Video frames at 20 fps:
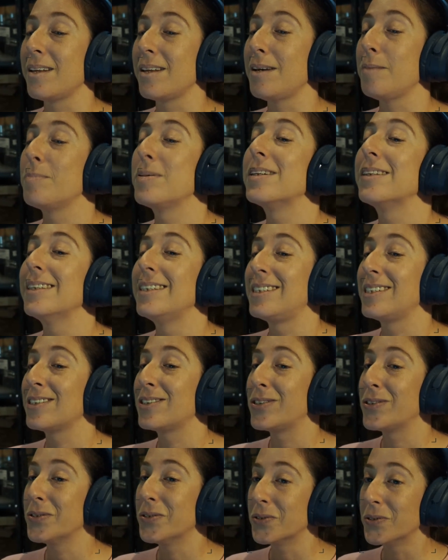
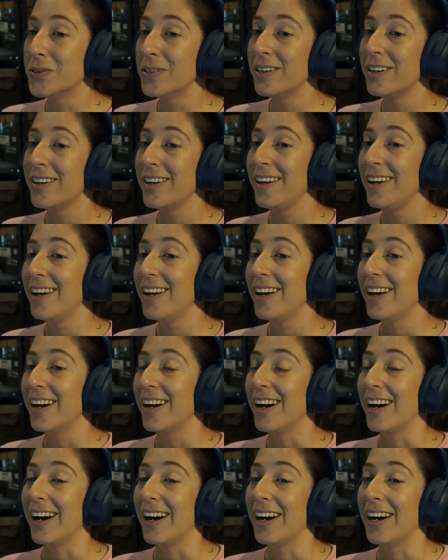political
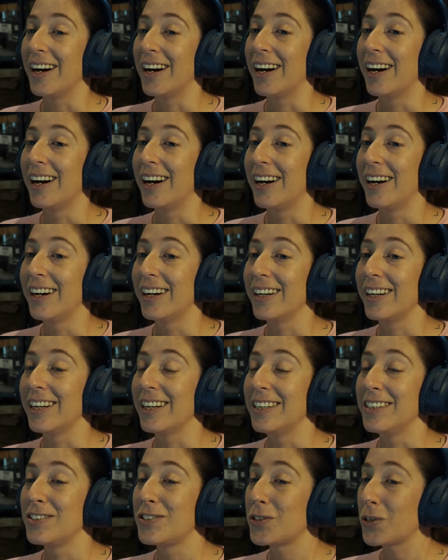
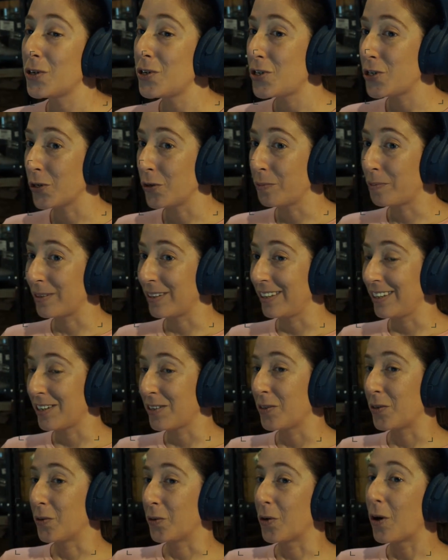and
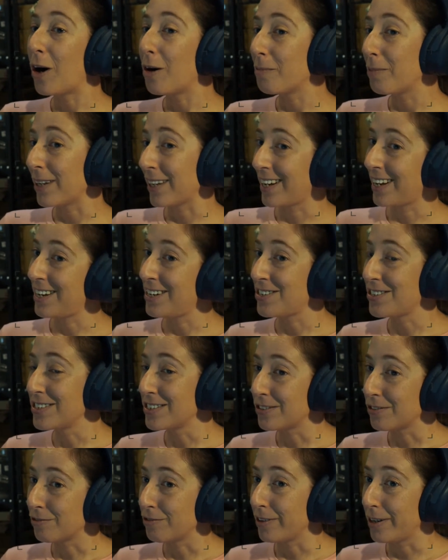socio-political
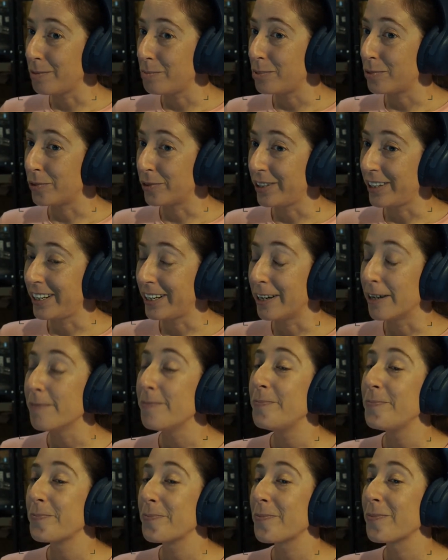complications of Red Bull here.
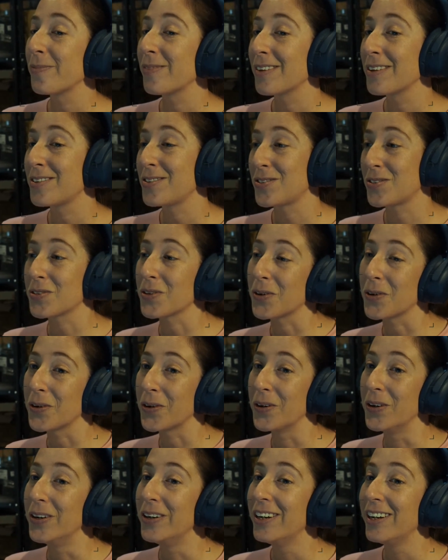
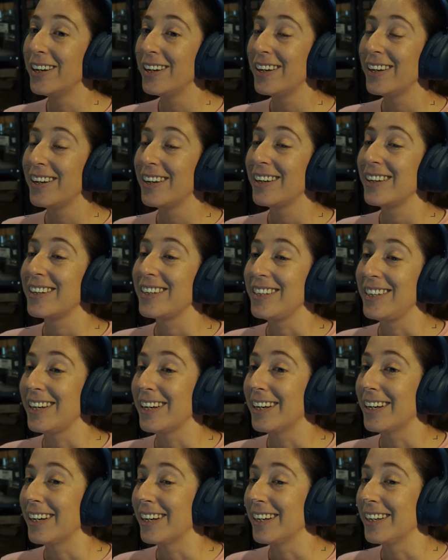So
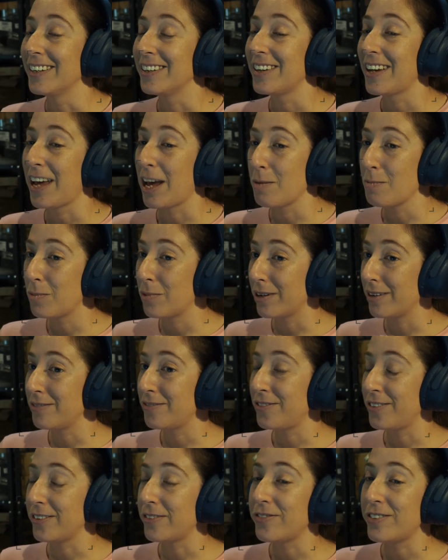yeah,
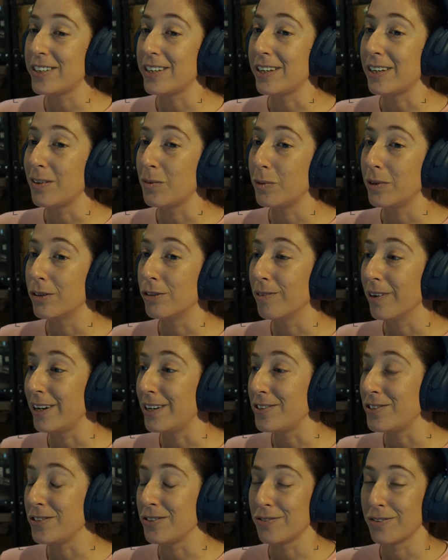M150 will
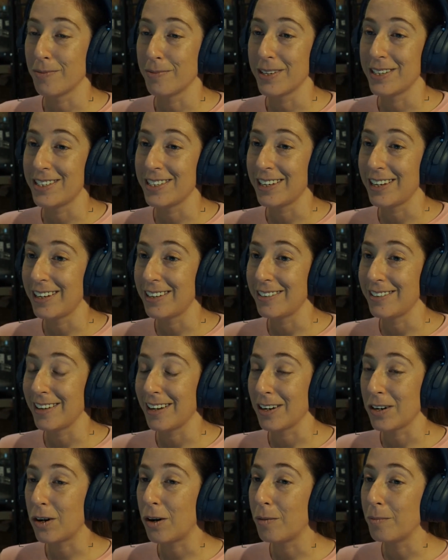raise you from the dead.
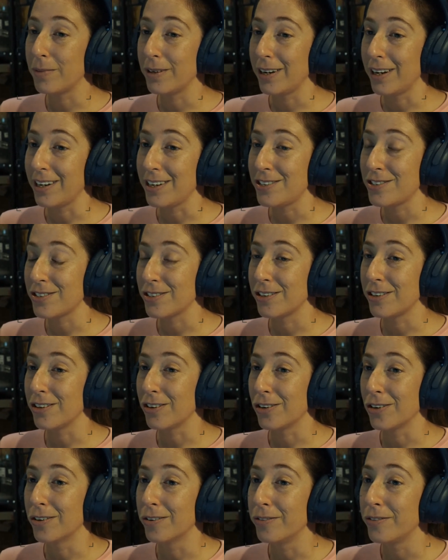That combination
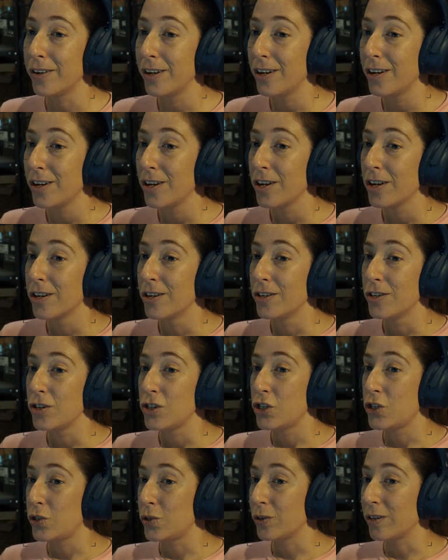of
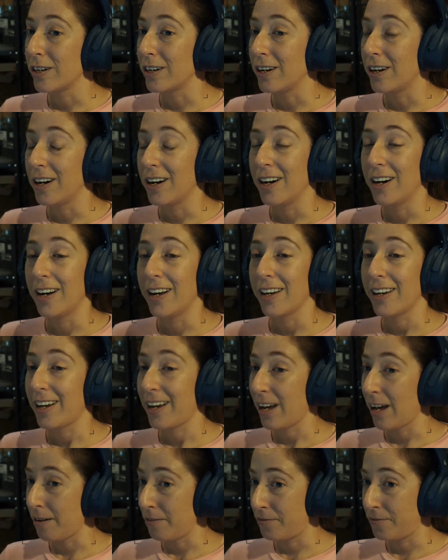sugar,
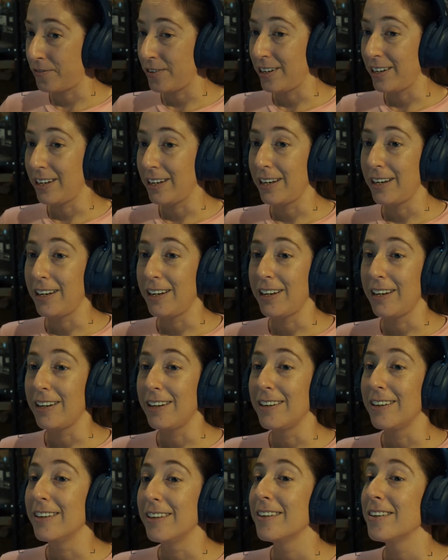
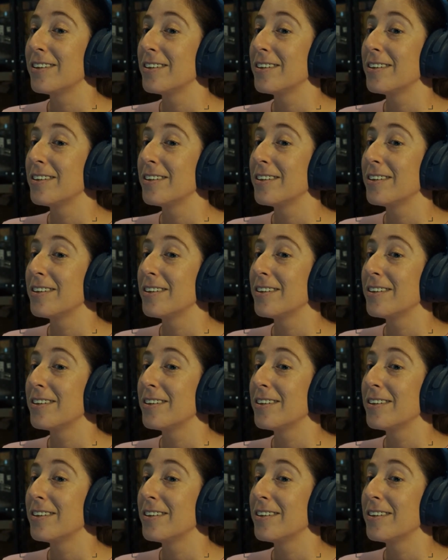caffeine,